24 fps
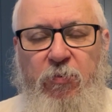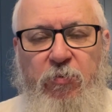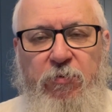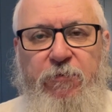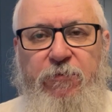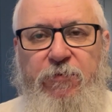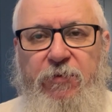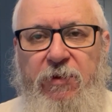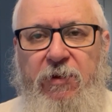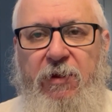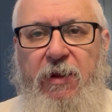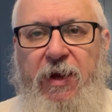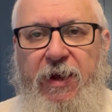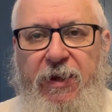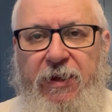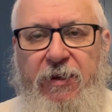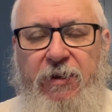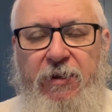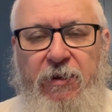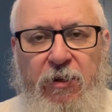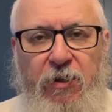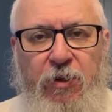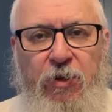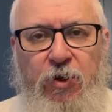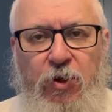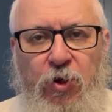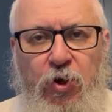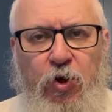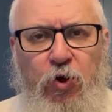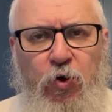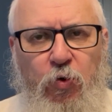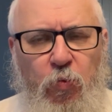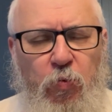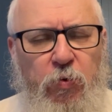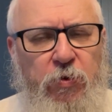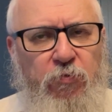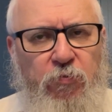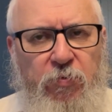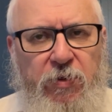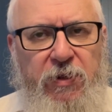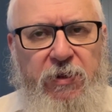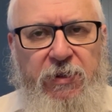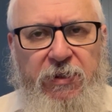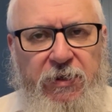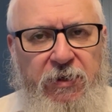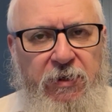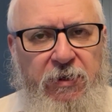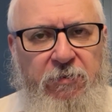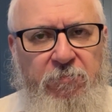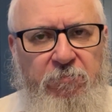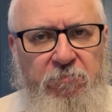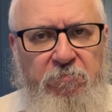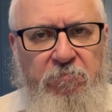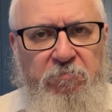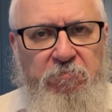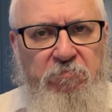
we feel like we really